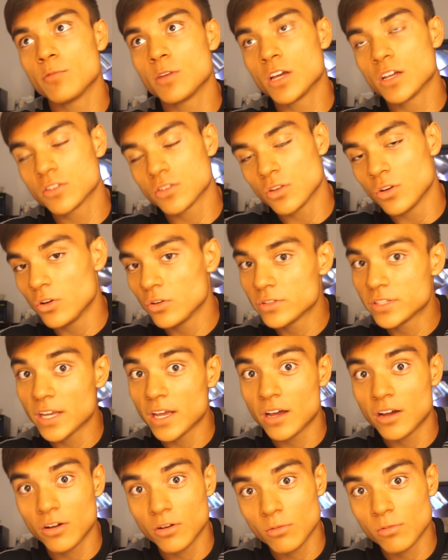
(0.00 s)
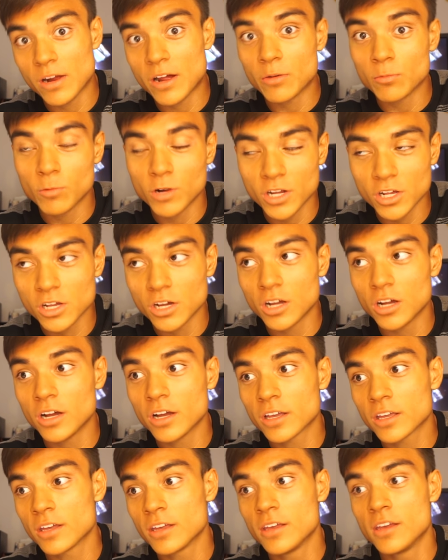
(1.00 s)
We got to the hotel around one
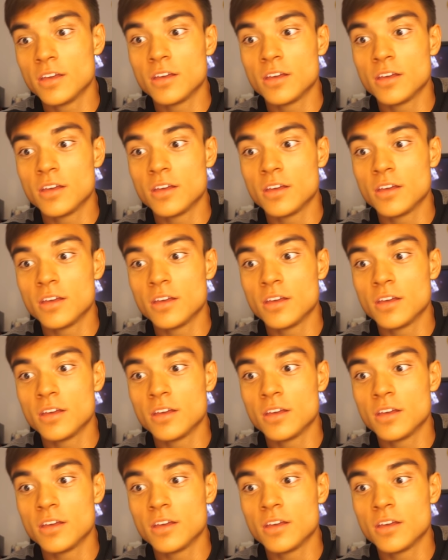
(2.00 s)
o'clock,